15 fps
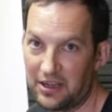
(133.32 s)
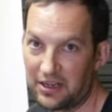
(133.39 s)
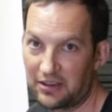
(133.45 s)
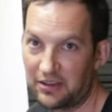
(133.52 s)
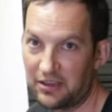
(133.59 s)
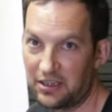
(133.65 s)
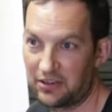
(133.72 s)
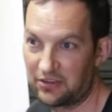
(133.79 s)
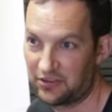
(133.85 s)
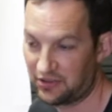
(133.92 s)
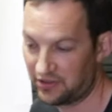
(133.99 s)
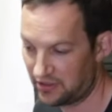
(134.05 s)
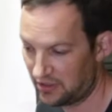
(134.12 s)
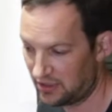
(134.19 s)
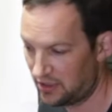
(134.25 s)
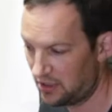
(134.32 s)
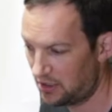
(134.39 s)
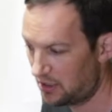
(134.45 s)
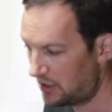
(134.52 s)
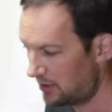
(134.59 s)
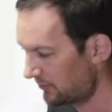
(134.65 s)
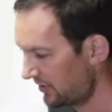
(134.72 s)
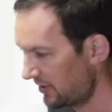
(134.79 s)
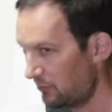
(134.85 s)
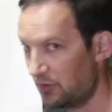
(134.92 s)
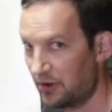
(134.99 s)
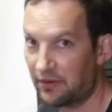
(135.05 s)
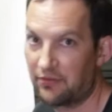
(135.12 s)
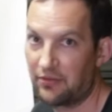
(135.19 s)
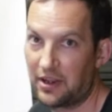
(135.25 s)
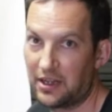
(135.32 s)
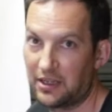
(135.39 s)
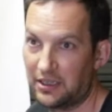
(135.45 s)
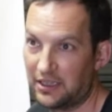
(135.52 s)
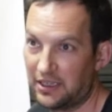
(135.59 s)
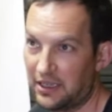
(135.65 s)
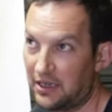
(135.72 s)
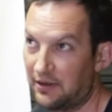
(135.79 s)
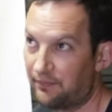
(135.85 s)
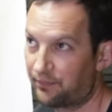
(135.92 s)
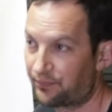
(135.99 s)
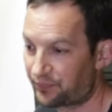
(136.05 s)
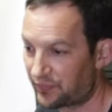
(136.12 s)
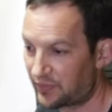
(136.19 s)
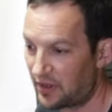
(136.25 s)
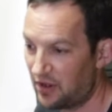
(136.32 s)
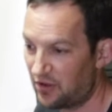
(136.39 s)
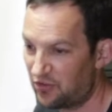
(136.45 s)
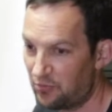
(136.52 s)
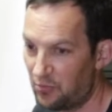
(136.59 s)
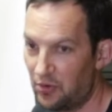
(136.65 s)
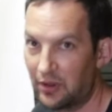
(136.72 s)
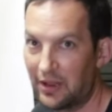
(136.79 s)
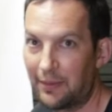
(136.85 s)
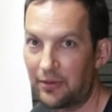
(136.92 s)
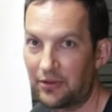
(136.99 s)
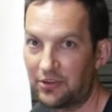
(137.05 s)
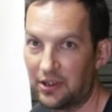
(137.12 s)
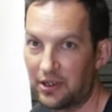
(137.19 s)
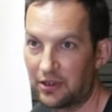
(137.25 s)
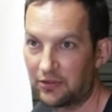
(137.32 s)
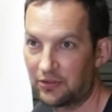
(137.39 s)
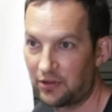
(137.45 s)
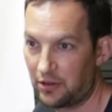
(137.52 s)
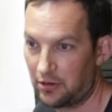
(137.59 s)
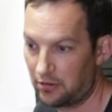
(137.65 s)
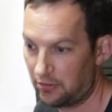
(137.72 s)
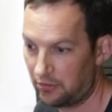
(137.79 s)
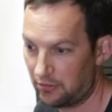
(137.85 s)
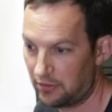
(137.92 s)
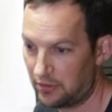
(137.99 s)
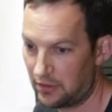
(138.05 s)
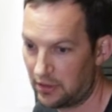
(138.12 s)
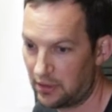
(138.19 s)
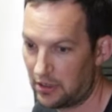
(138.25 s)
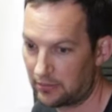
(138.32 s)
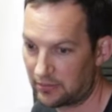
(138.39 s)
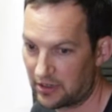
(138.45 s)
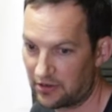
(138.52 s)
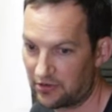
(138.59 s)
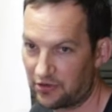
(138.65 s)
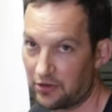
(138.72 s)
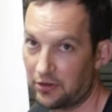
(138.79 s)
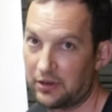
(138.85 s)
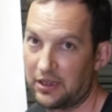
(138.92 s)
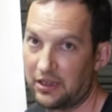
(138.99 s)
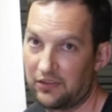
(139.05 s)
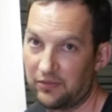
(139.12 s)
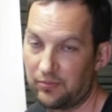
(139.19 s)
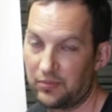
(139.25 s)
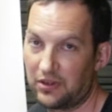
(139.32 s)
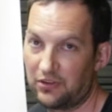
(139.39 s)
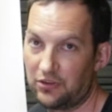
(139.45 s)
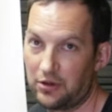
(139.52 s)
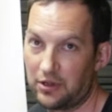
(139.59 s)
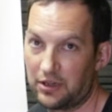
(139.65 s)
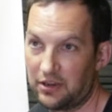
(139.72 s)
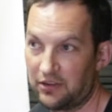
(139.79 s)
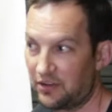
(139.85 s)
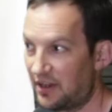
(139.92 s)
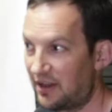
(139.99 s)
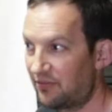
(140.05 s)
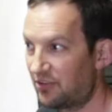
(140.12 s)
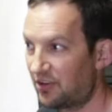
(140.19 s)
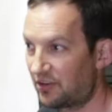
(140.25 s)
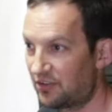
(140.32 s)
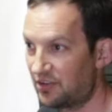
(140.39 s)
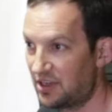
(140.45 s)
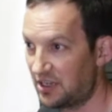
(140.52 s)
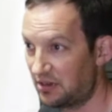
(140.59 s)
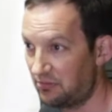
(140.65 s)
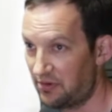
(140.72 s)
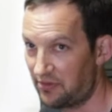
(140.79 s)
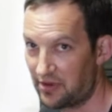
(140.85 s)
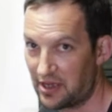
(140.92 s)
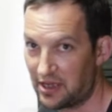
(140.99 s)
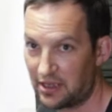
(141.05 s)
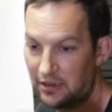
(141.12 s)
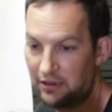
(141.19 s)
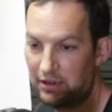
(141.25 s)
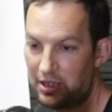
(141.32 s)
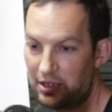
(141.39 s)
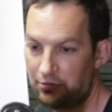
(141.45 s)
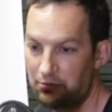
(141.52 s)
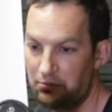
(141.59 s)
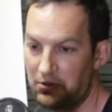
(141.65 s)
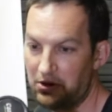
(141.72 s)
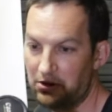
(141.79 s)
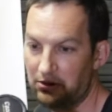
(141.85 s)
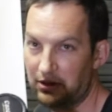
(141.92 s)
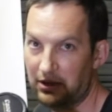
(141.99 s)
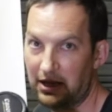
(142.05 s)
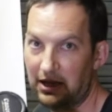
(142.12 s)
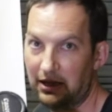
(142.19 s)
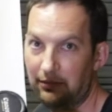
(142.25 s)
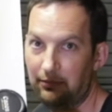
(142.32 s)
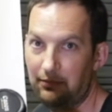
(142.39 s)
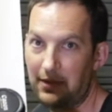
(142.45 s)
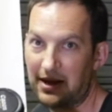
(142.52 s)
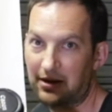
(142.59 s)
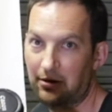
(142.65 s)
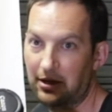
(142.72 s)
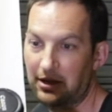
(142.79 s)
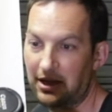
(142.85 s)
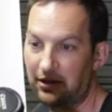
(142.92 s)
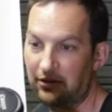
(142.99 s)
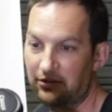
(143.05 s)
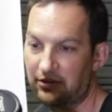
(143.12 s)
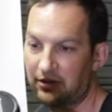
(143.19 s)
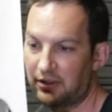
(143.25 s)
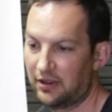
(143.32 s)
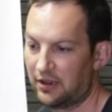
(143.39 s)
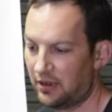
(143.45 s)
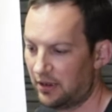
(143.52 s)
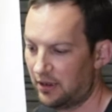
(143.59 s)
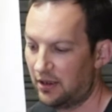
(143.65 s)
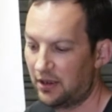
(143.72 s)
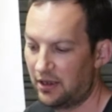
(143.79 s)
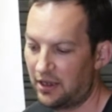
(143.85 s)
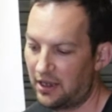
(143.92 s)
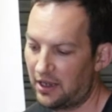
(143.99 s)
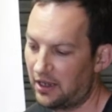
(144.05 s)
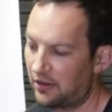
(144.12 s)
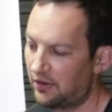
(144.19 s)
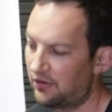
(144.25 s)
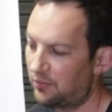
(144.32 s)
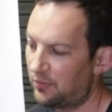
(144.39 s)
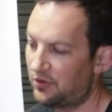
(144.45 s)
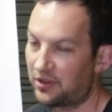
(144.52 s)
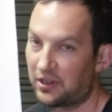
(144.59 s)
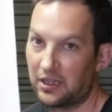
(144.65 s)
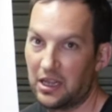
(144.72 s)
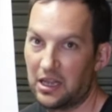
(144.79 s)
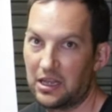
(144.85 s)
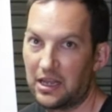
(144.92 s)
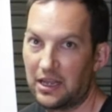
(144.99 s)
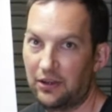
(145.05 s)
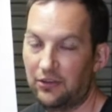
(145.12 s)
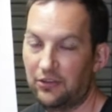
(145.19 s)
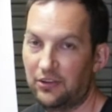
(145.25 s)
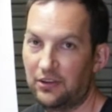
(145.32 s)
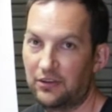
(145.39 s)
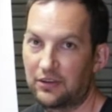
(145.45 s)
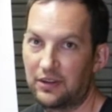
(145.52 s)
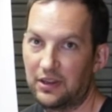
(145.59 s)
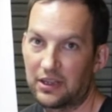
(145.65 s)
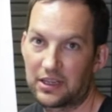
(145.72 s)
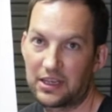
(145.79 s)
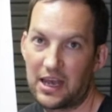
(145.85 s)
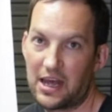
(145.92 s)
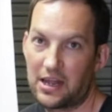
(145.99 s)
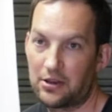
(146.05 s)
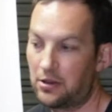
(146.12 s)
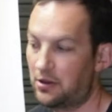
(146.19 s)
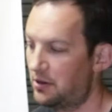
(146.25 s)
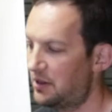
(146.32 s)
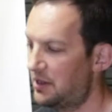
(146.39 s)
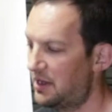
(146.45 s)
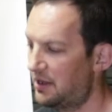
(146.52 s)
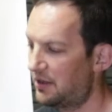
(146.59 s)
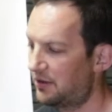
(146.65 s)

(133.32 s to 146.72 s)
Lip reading: like this, I'm going to want a fairly small aperture. So I'm going to be shooting these at f/16 with a 100mm macro lens, and this particular lens is the Canon